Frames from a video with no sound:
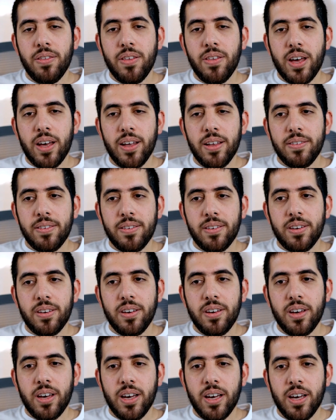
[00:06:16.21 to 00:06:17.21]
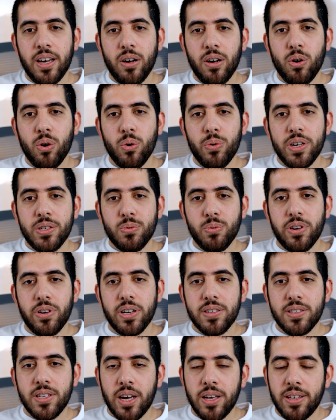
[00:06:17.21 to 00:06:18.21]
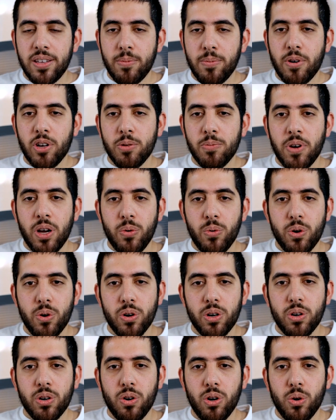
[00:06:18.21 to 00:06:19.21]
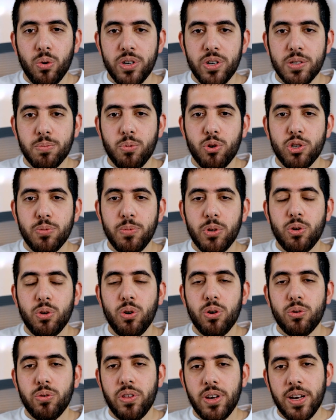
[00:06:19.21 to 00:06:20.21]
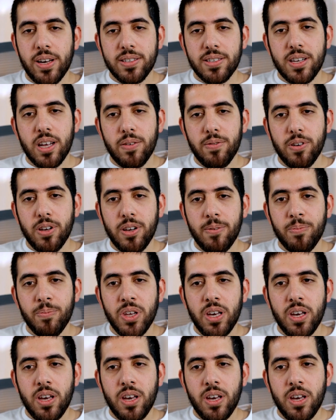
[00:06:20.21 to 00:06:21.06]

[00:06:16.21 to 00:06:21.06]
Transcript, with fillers: that uh, always were excited about my work, always pushed me to go to the next level.